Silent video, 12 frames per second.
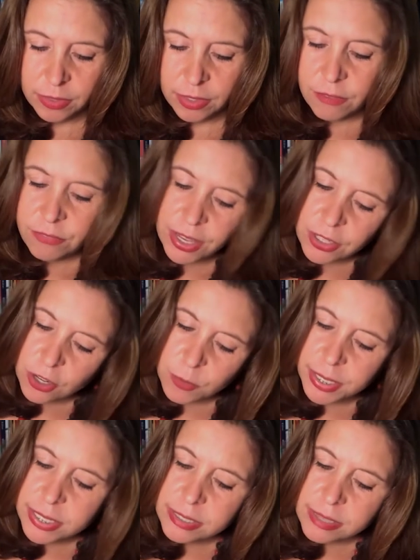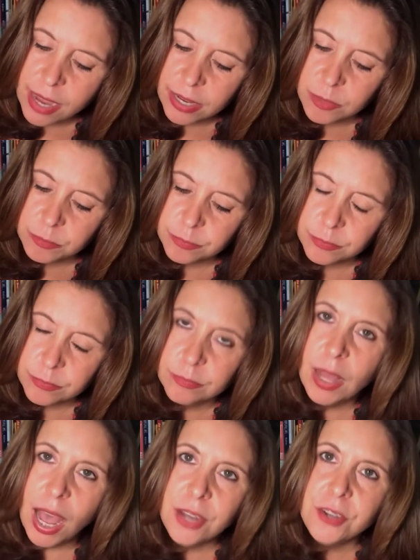If they know what it's like,
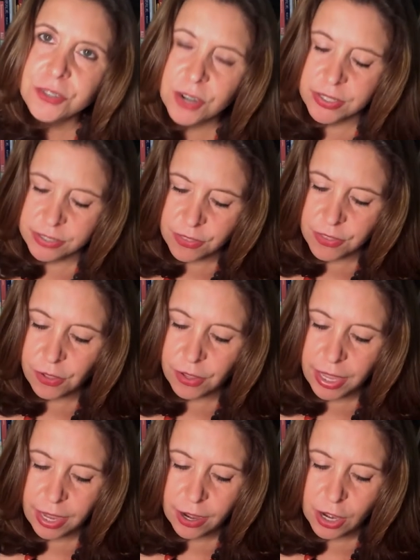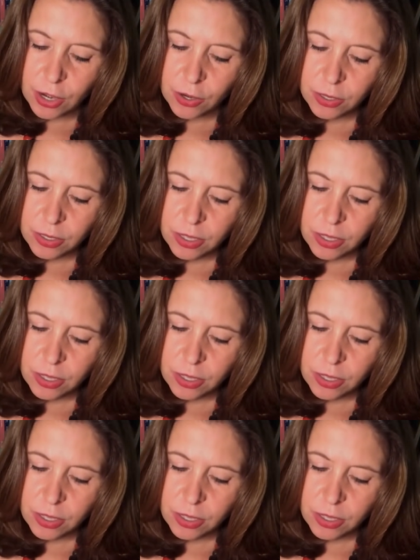I trust that they'll care.